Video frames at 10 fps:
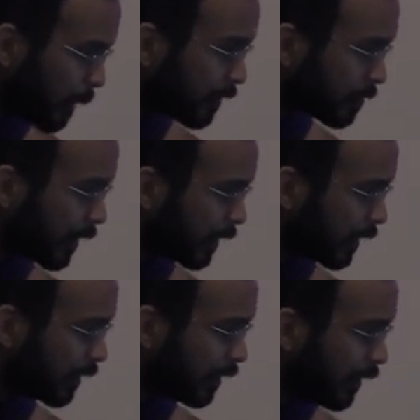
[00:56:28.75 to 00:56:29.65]
is right
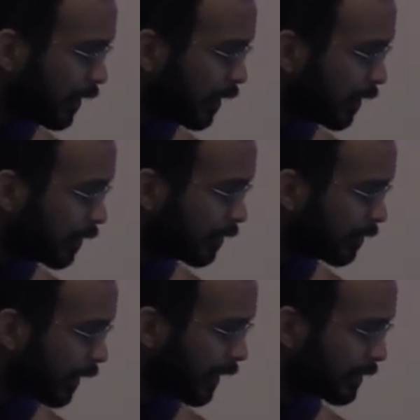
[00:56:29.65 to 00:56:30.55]
there
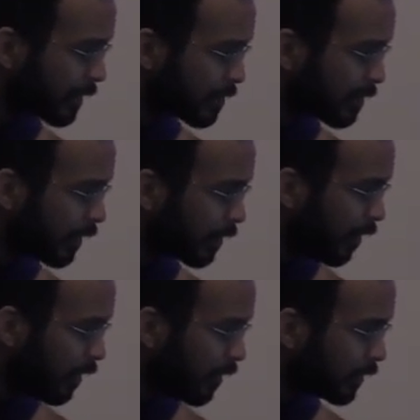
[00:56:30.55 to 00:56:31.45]
that is actually not
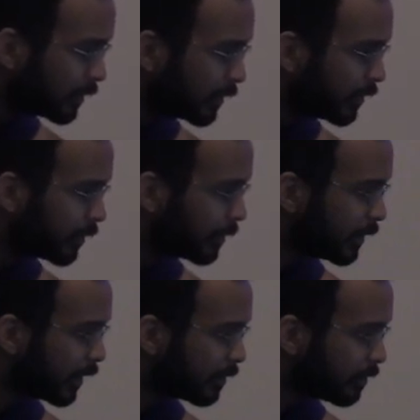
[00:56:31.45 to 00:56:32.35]
called until we
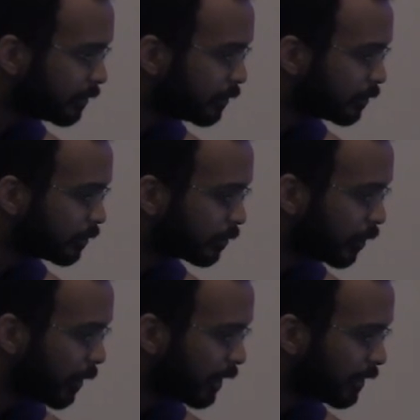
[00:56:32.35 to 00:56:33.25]
get to
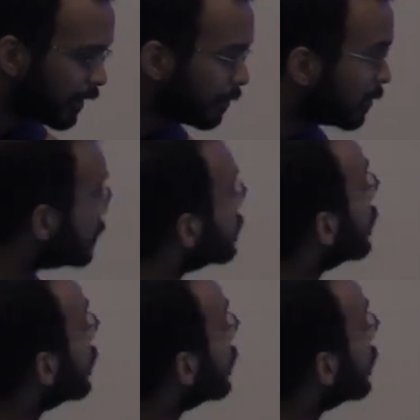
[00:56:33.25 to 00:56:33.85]
robot init, which is